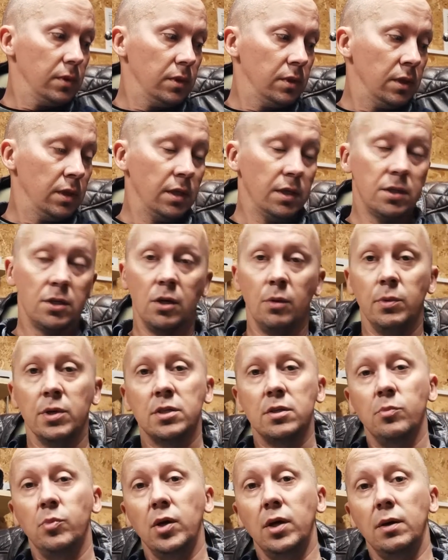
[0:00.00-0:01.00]
It's not
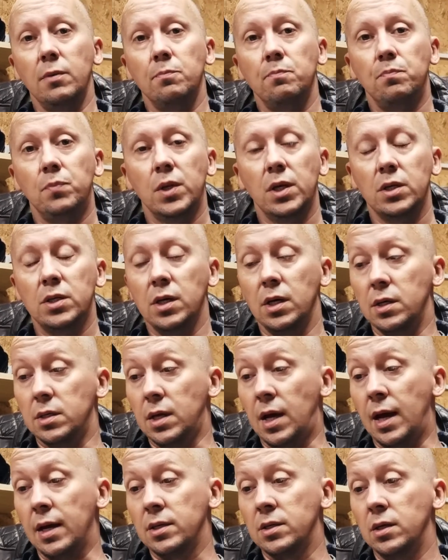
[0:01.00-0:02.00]
missed a beat, so it's
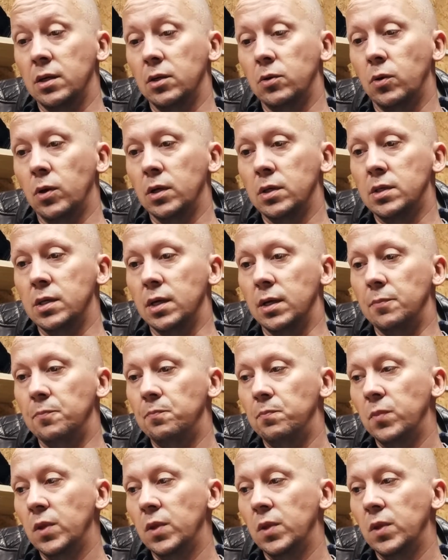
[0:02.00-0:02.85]
excellent quality.